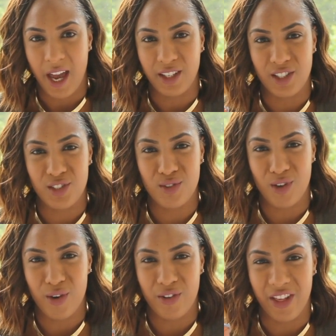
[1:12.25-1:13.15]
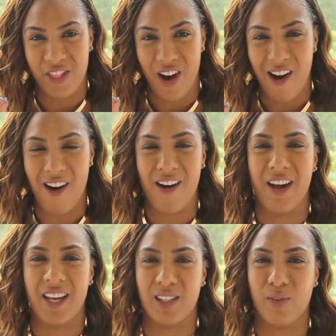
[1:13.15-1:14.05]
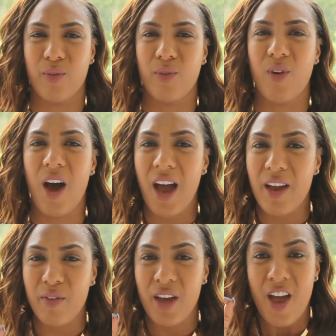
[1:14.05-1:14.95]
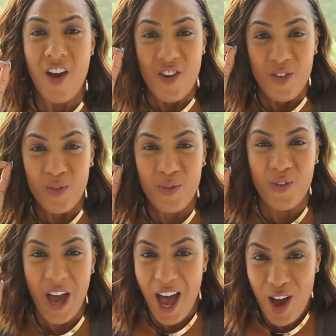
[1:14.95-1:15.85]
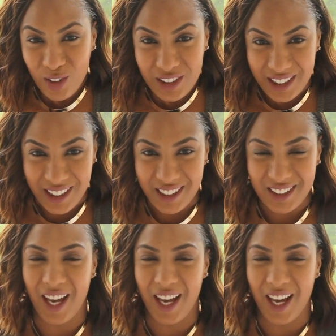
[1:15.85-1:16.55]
And did you know that the heart is 5,000,